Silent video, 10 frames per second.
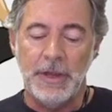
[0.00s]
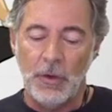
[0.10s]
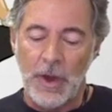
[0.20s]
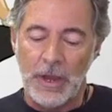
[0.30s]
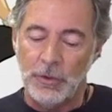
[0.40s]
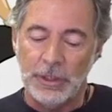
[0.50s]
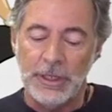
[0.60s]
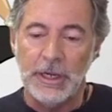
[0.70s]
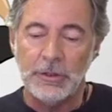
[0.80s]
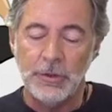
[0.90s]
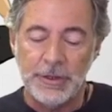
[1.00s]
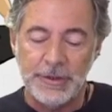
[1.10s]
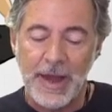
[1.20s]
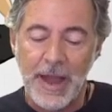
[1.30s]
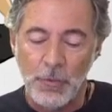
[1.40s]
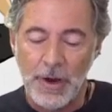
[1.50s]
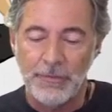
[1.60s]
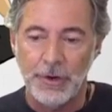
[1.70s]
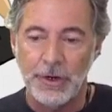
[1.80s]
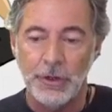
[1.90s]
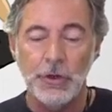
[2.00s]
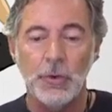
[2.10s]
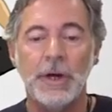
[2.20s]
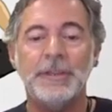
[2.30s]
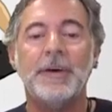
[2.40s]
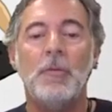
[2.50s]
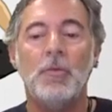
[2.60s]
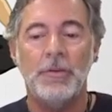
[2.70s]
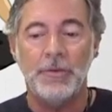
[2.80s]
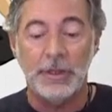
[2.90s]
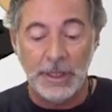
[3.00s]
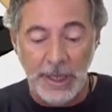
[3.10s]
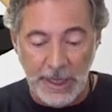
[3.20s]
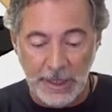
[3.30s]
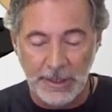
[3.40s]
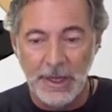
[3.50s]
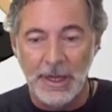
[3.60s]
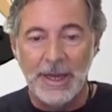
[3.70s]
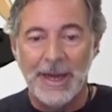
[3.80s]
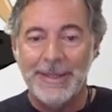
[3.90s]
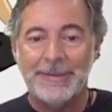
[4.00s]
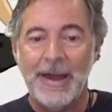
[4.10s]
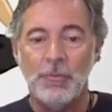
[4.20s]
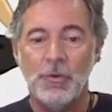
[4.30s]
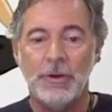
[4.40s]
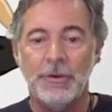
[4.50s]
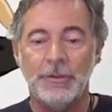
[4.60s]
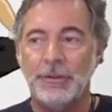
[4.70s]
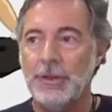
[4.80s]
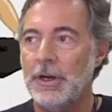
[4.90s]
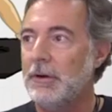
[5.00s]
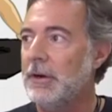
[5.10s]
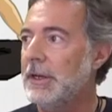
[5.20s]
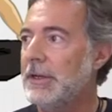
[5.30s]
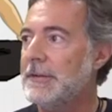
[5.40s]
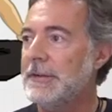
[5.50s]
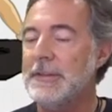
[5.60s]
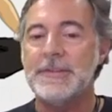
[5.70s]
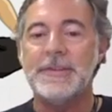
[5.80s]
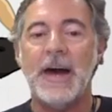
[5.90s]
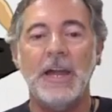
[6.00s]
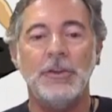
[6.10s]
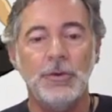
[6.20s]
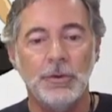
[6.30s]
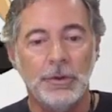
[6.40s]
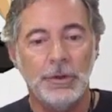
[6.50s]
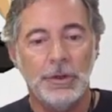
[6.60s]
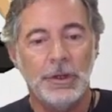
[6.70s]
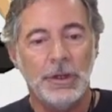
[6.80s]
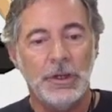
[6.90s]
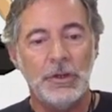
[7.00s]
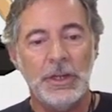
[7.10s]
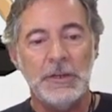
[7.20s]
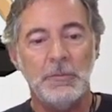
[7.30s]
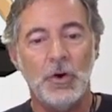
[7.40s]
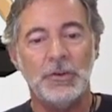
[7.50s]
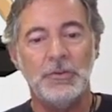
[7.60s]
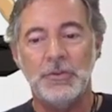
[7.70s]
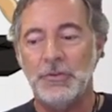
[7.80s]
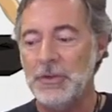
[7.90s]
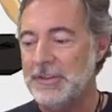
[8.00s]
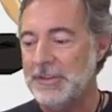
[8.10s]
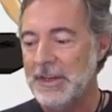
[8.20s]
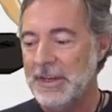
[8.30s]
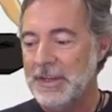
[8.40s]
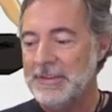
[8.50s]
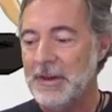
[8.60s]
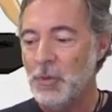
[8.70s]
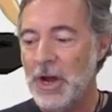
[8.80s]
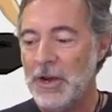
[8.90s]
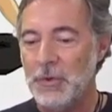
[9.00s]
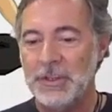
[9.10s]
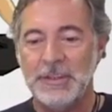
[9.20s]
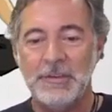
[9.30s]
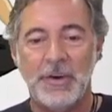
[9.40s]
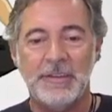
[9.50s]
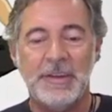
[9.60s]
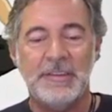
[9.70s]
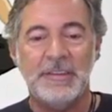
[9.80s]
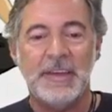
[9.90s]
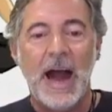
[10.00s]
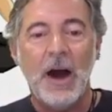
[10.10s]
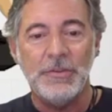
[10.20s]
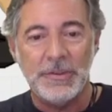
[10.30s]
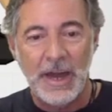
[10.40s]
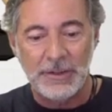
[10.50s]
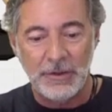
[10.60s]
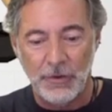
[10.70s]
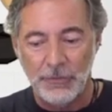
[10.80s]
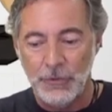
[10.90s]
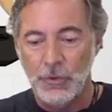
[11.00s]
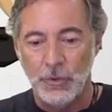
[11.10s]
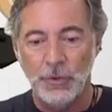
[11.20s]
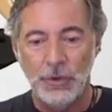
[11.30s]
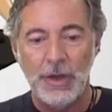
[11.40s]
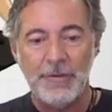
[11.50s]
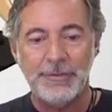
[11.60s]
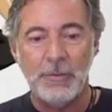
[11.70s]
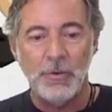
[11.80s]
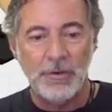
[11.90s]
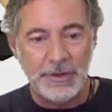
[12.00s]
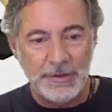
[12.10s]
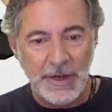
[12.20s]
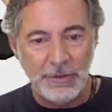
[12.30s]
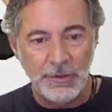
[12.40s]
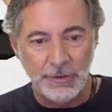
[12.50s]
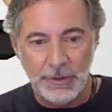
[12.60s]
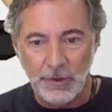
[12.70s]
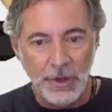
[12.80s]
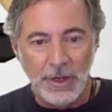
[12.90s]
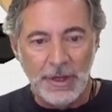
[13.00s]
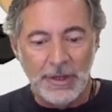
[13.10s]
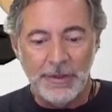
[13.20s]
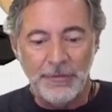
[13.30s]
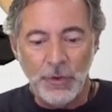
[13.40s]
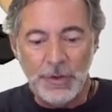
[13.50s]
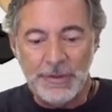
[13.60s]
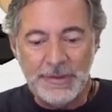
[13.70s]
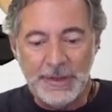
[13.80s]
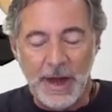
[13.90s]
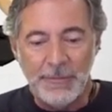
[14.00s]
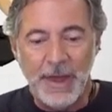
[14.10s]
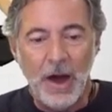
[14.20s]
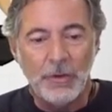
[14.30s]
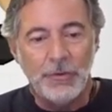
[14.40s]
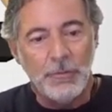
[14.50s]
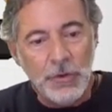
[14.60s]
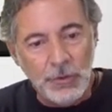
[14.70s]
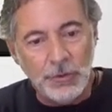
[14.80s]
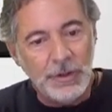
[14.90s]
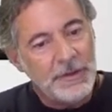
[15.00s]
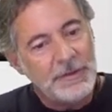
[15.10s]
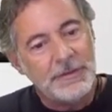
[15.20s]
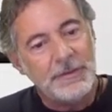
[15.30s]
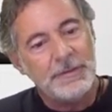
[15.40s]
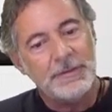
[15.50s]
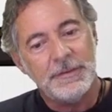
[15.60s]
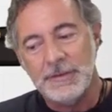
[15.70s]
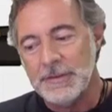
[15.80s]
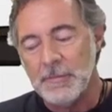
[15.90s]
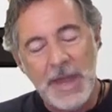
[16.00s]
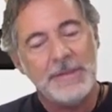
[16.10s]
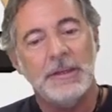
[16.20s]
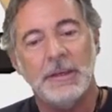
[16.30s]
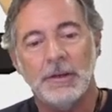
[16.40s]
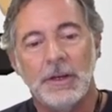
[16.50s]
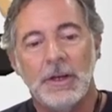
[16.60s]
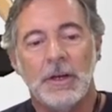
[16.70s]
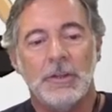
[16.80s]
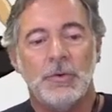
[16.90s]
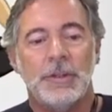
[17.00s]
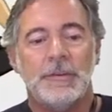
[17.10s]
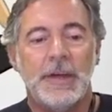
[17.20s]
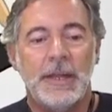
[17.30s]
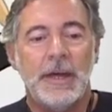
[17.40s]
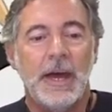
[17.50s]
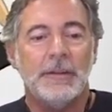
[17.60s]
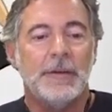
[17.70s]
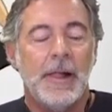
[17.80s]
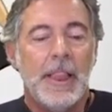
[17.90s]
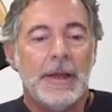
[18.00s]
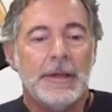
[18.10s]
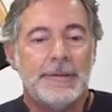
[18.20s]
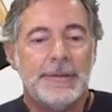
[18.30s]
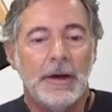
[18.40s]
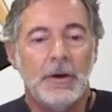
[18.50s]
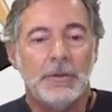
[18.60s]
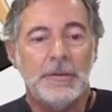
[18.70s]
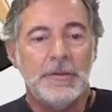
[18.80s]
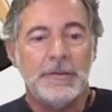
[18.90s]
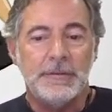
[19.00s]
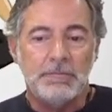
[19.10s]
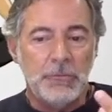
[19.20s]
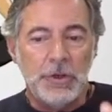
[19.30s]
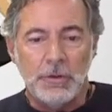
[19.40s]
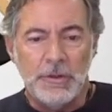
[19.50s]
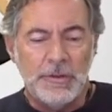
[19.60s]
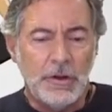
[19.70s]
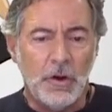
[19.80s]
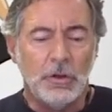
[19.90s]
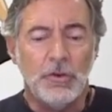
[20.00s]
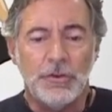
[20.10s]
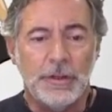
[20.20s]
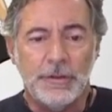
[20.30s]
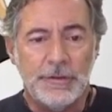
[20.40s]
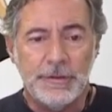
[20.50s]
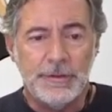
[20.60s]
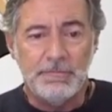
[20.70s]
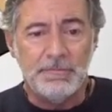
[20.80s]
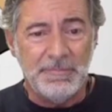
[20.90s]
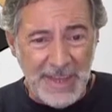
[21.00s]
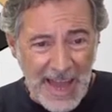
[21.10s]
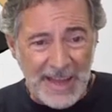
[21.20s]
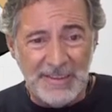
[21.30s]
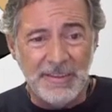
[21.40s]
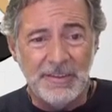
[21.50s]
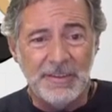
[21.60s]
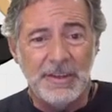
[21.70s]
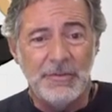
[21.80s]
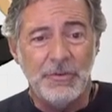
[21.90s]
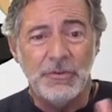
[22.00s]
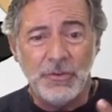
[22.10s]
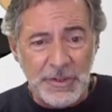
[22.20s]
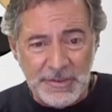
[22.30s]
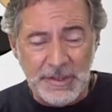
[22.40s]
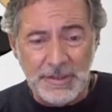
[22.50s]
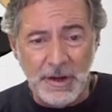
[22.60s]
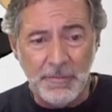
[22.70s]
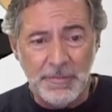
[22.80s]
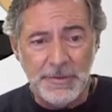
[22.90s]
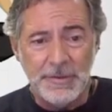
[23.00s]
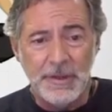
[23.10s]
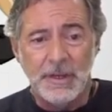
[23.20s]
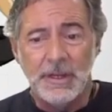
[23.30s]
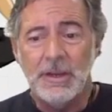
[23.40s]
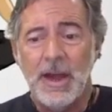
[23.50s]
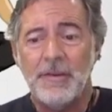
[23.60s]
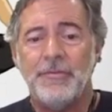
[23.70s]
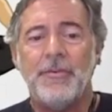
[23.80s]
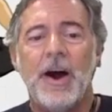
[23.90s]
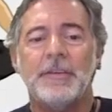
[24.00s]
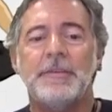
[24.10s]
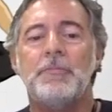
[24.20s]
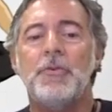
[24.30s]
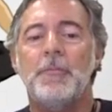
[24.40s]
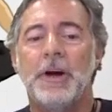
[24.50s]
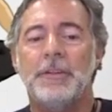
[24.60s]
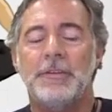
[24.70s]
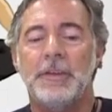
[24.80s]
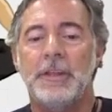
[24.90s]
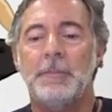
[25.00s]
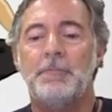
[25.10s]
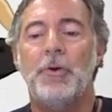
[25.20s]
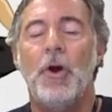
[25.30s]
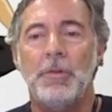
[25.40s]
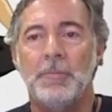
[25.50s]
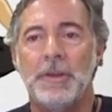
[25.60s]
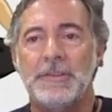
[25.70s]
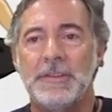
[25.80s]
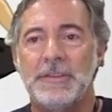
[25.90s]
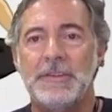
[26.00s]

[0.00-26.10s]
when you link to the time waver, you and time waver link, and time waver, is inside you. You don't need more to treat someone with a device that is outside of you. You have time waver inside you. So the frequencies comes out from you. It's amazing to understand that. So this is, this is the conclusion. Yeah, if you treat symptoms, you have fast improvements. The problem is these